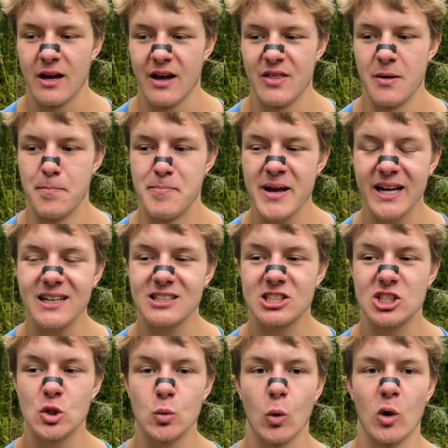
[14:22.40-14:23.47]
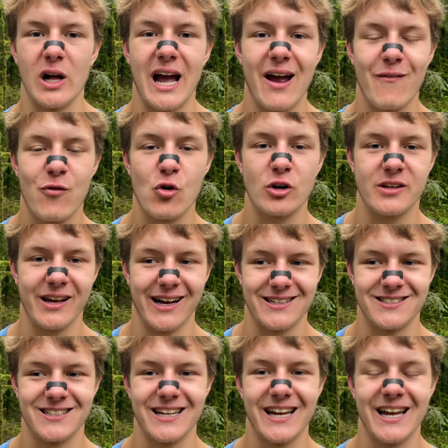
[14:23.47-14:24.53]
The biggest you will ever
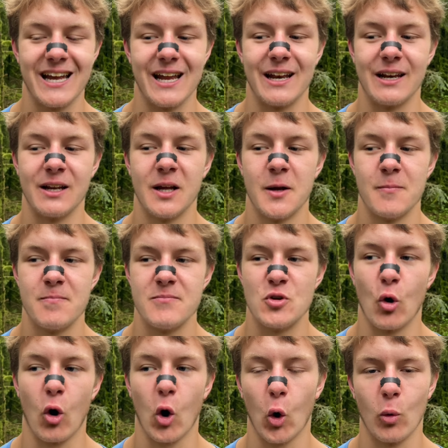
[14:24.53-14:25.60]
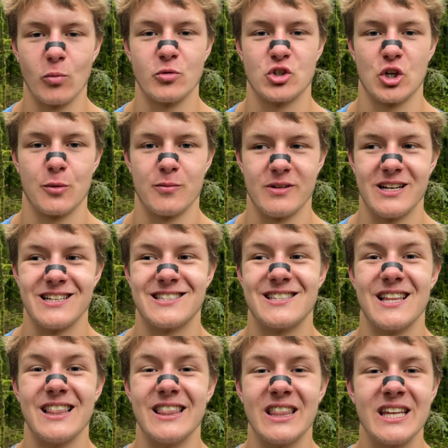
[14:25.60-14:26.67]
get in your home gym is
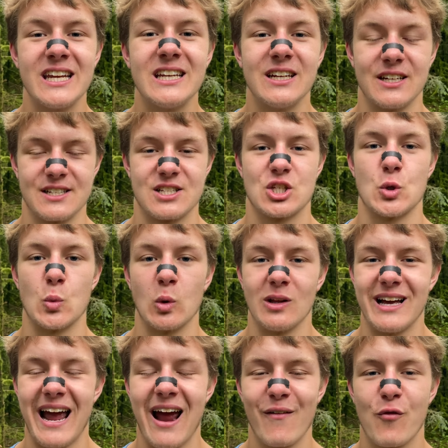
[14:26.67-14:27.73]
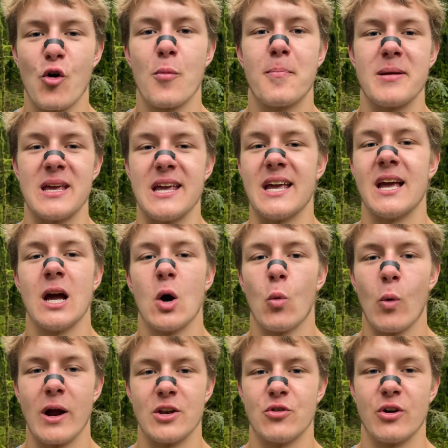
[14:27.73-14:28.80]
the leanest you will ever be
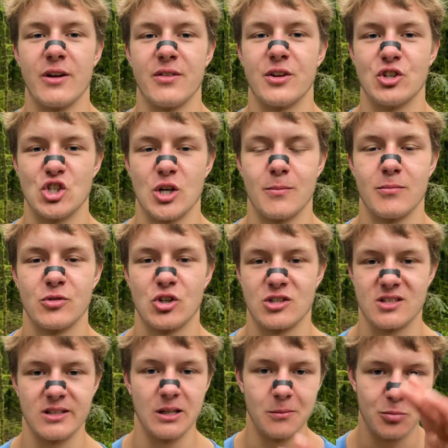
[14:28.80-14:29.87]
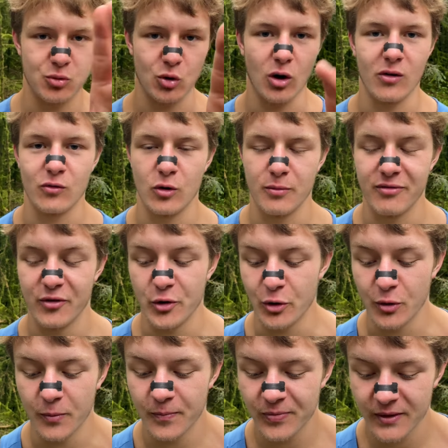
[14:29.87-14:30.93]
when you're in the gym. Just a little proverb for you.